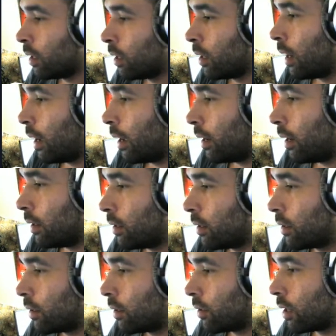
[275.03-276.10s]
and
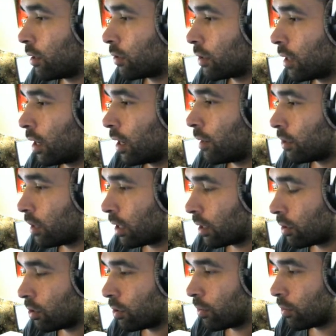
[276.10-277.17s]
you got your stop. You're
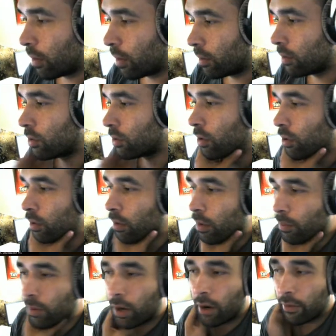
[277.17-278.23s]
taking two
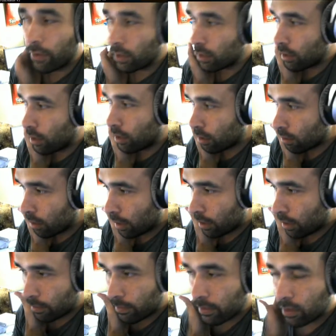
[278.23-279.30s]
profits, and then you're
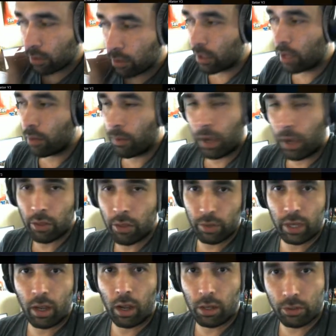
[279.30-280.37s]
letting. So say you buy
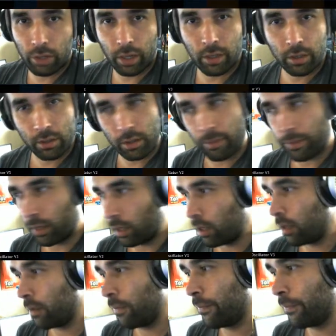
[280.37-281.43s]
3 contracts of something.
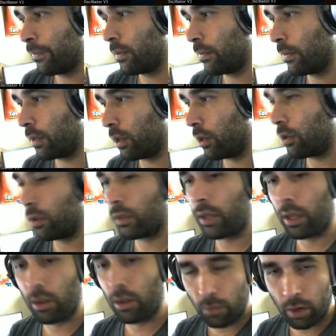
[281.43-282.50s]
You're taking one